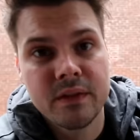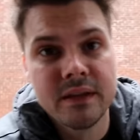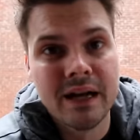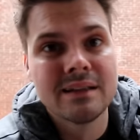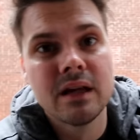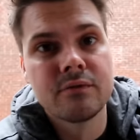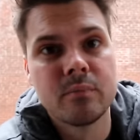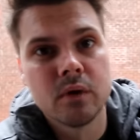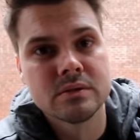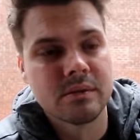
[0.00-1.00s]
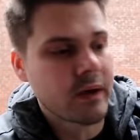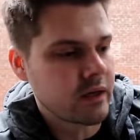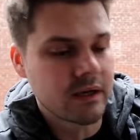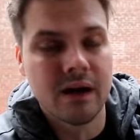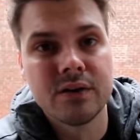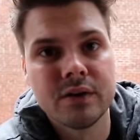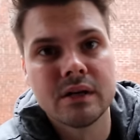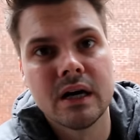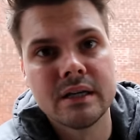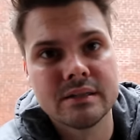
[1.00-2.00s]
thing that I love most about an
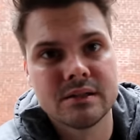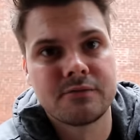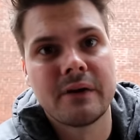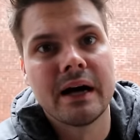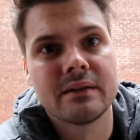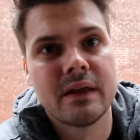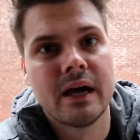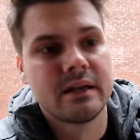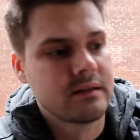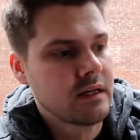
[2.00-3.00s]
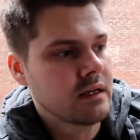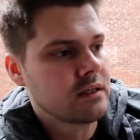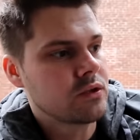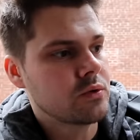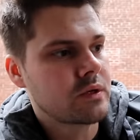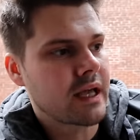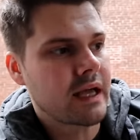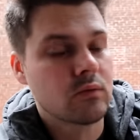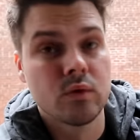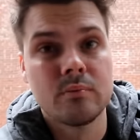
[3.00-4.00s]
undercut is the fact that you
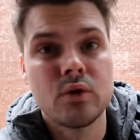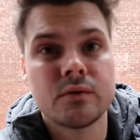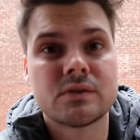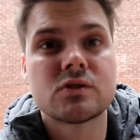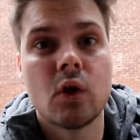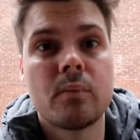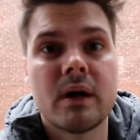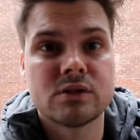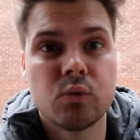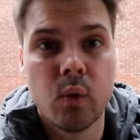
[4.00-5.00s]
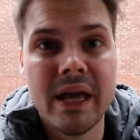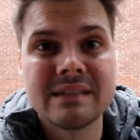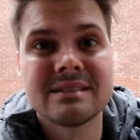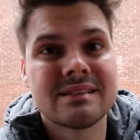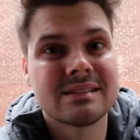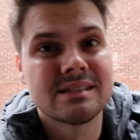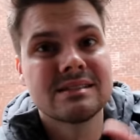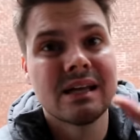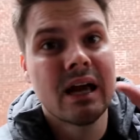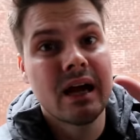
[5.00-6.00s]
can remove so much weight. This
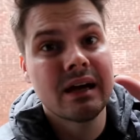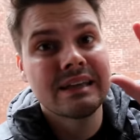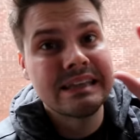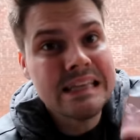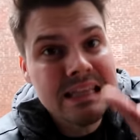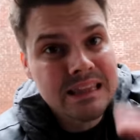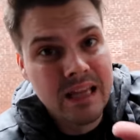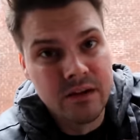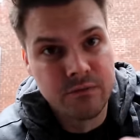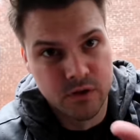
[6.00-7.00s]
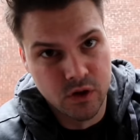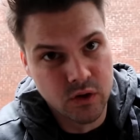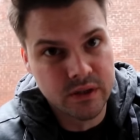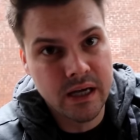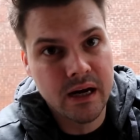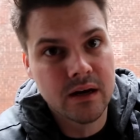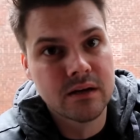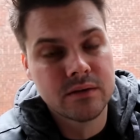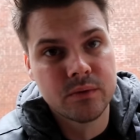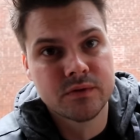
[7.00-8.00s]
is key thing for curly
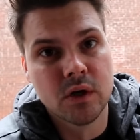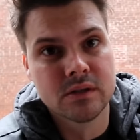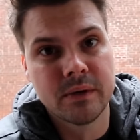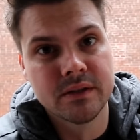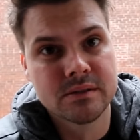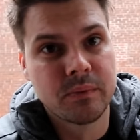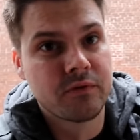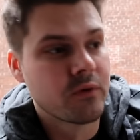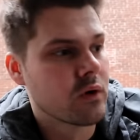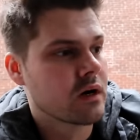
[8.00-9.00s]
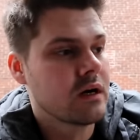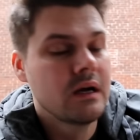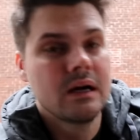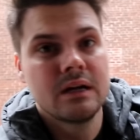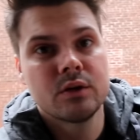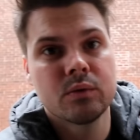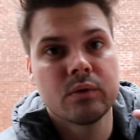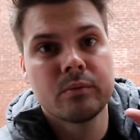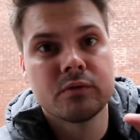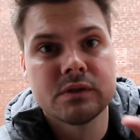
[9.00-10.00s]
hair. We've talked about this before. You can
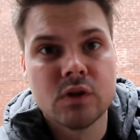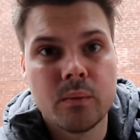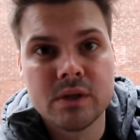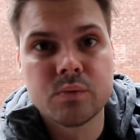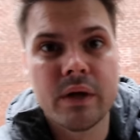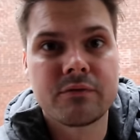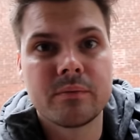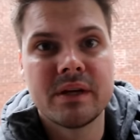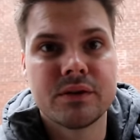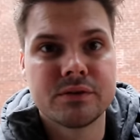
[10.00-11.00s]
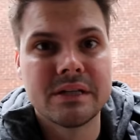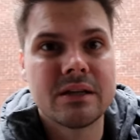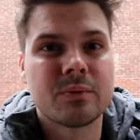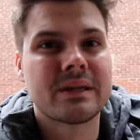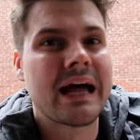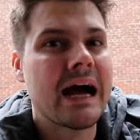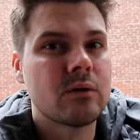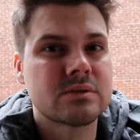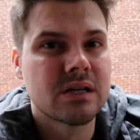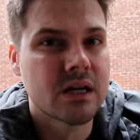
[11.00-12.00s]
remove so much weight from the underneath
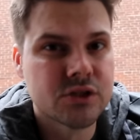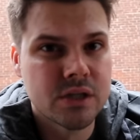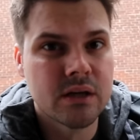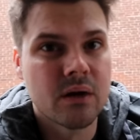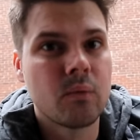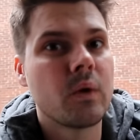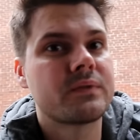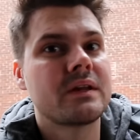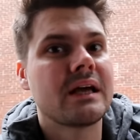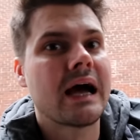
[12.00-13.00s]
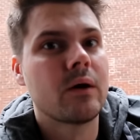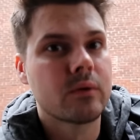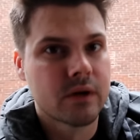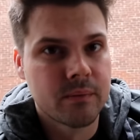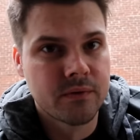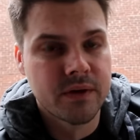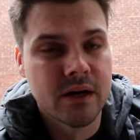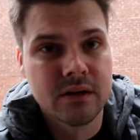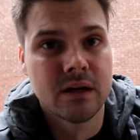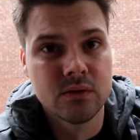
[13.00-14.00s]
without touching what the outcome of the
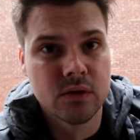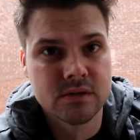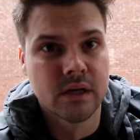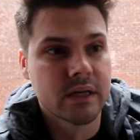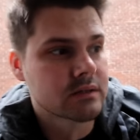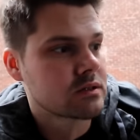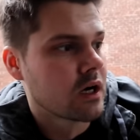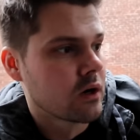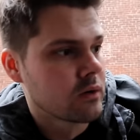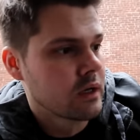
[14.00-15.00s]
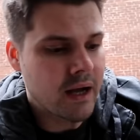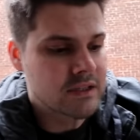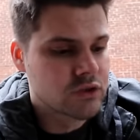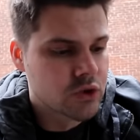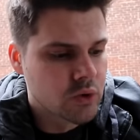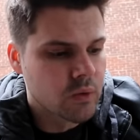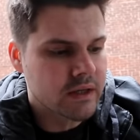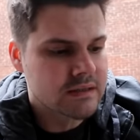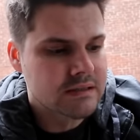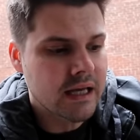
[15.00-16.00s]
haircut looks like. So I do
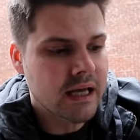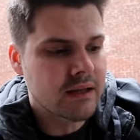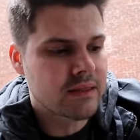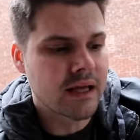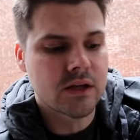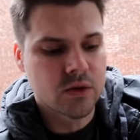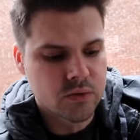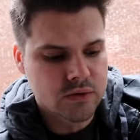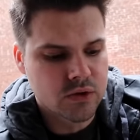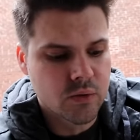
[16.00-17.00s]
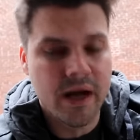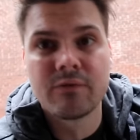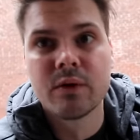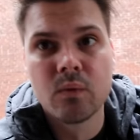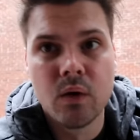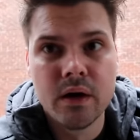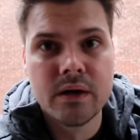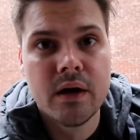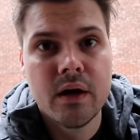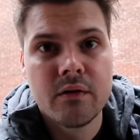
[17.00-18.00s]
want to say thank you to
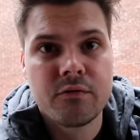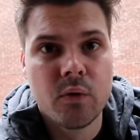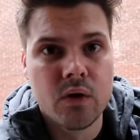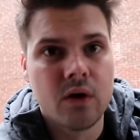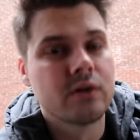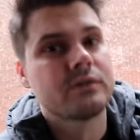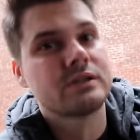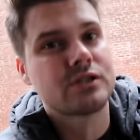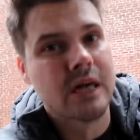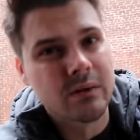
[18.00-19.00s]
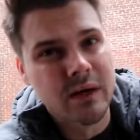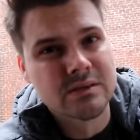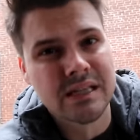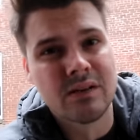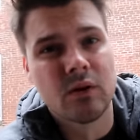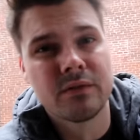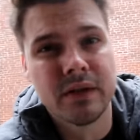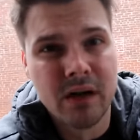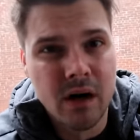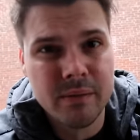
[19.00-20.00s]
everyone for all of the shout outs and all of
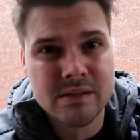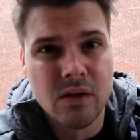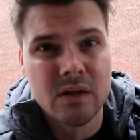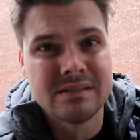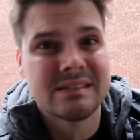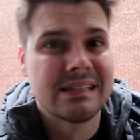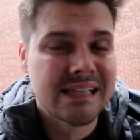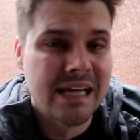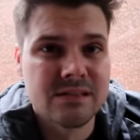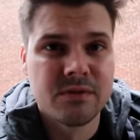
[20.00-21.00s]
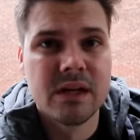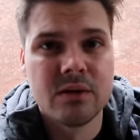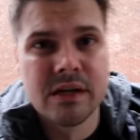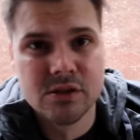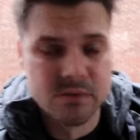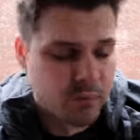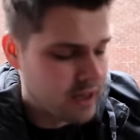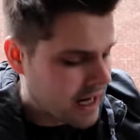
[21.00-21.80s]
the comments on today's video that I just put